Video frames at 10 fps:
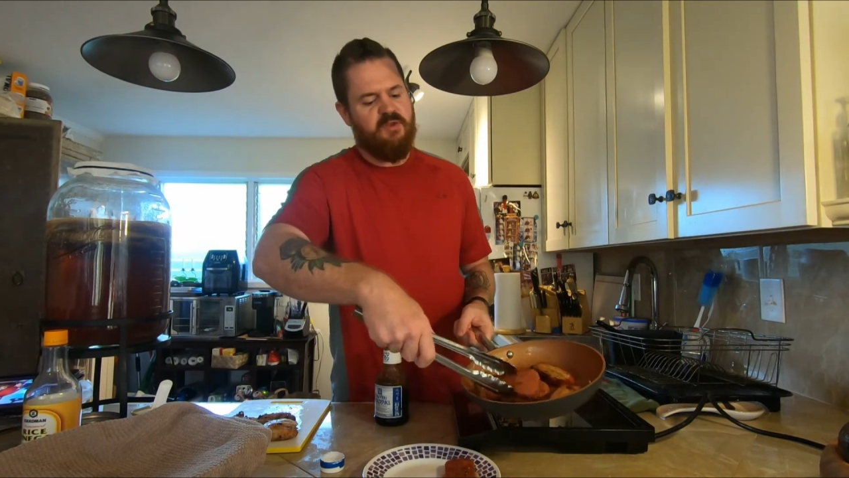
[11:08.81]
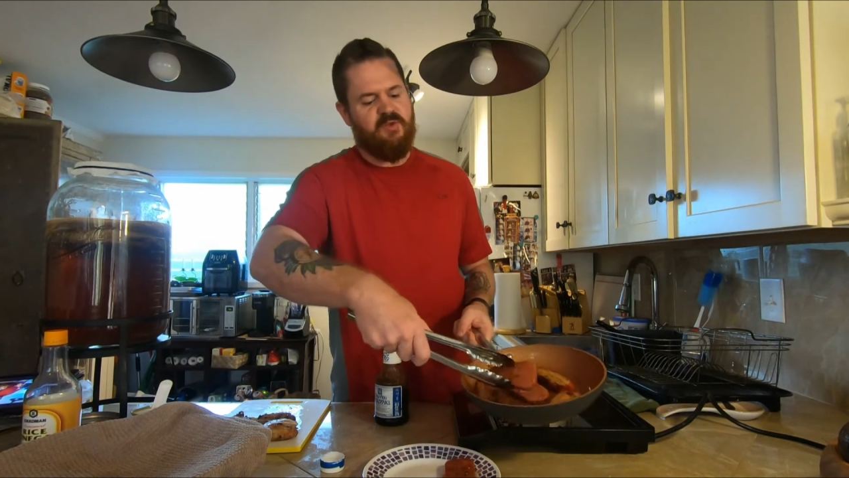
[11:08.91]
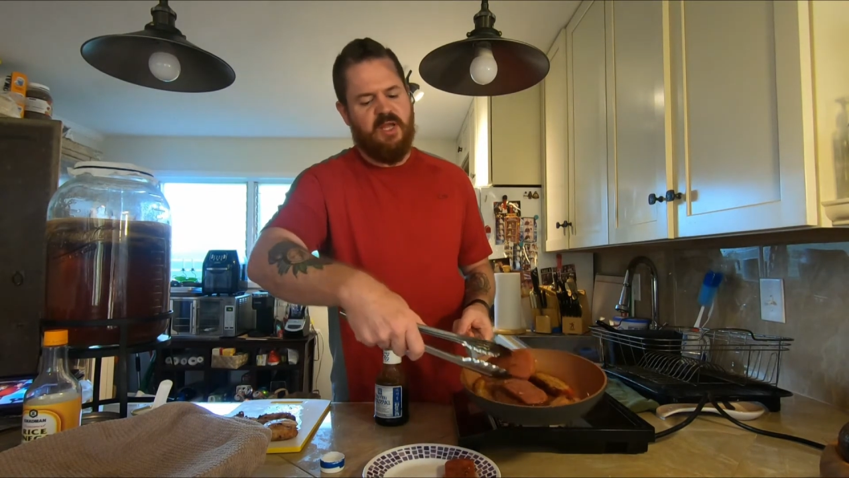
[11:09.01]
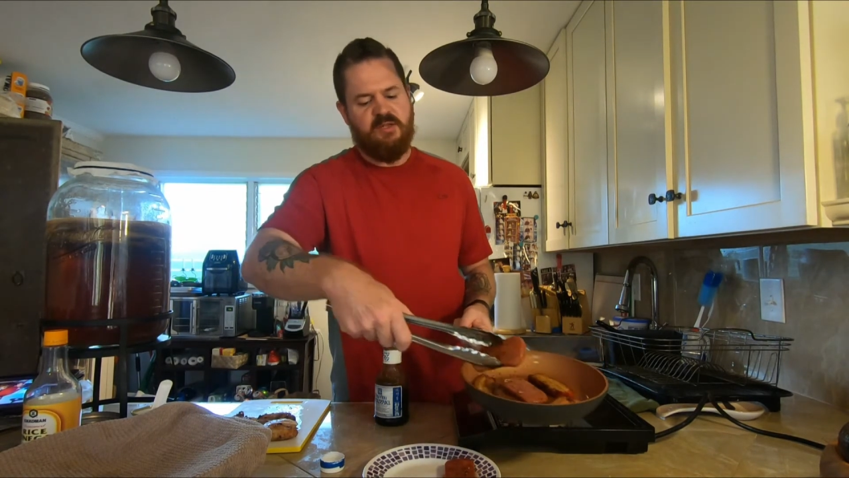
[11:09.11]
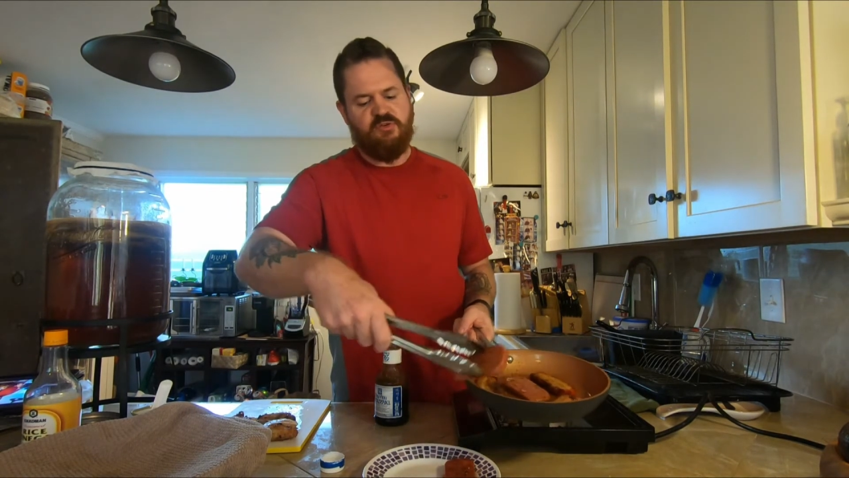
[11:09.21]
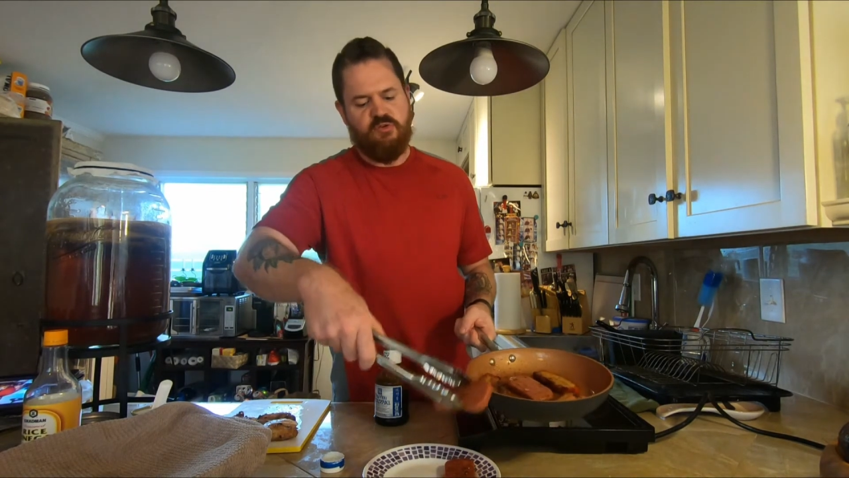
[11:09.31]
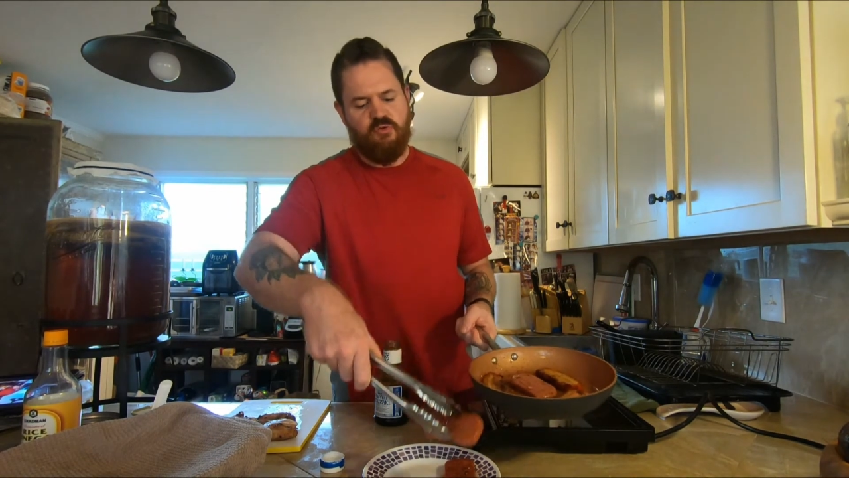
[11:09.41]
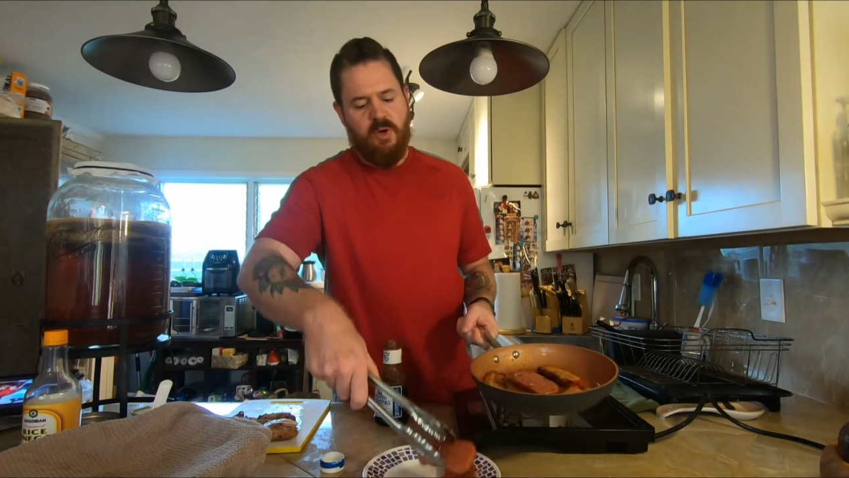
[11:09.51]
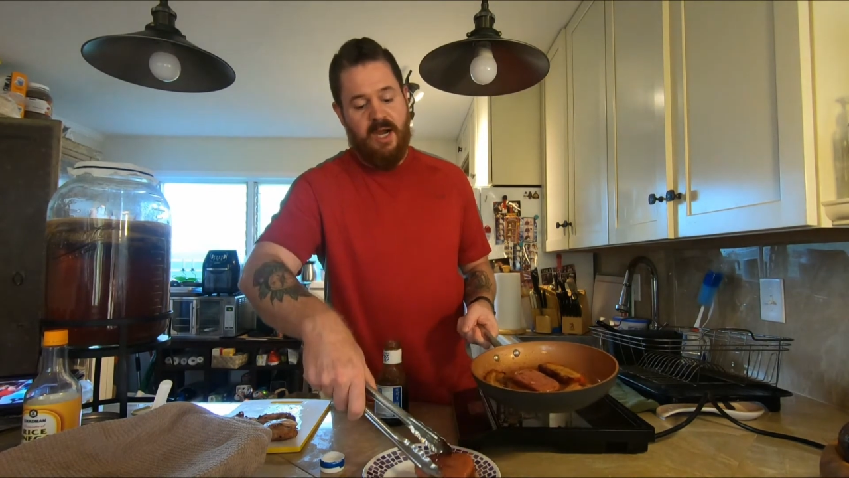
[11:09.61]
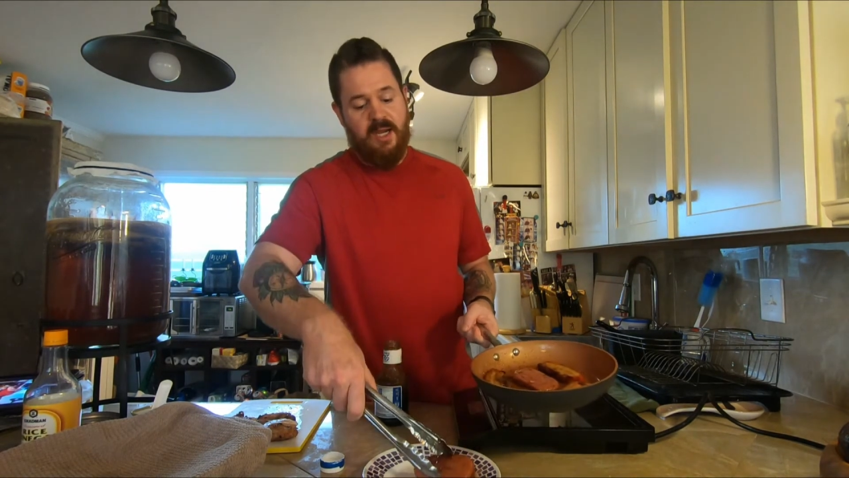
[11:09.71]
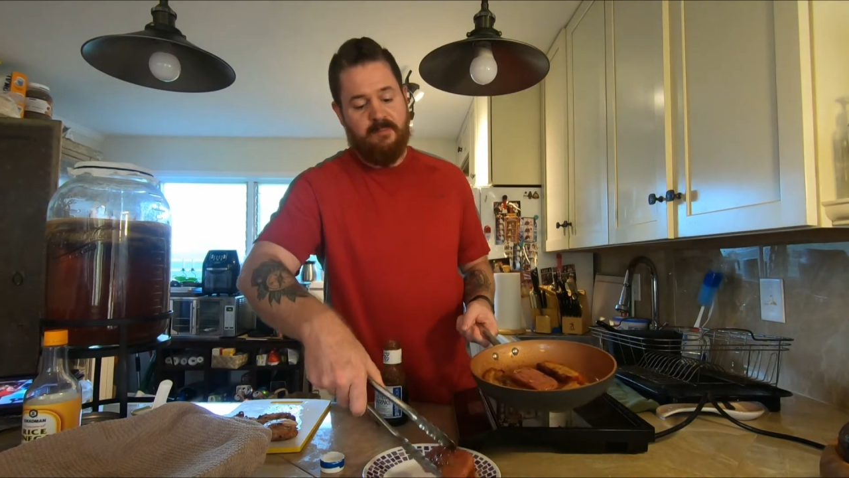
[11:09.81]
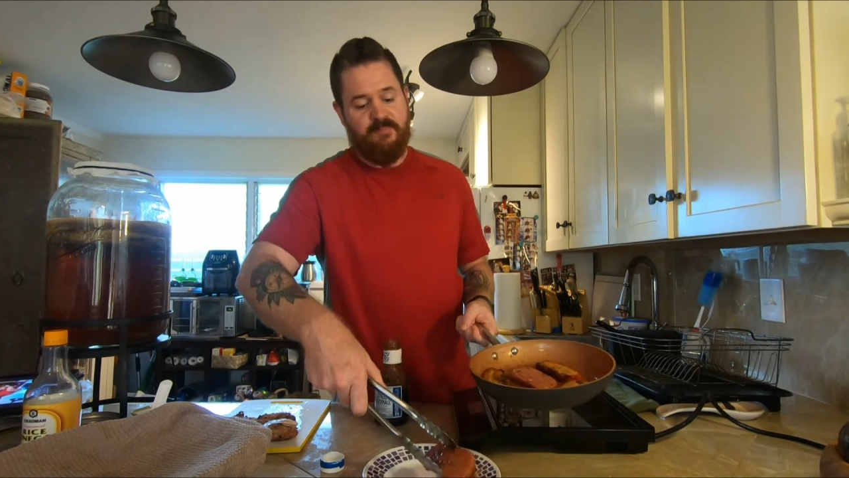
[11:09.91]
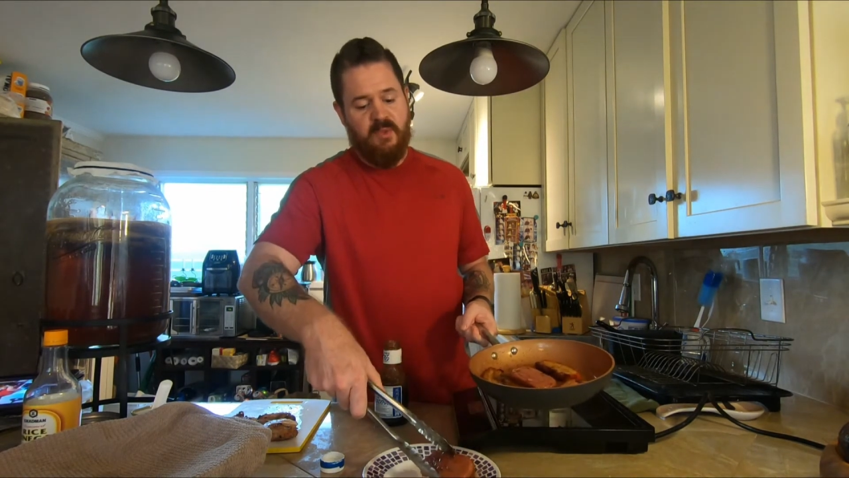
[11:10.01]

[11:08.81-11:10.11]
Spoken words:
If it gets too hot,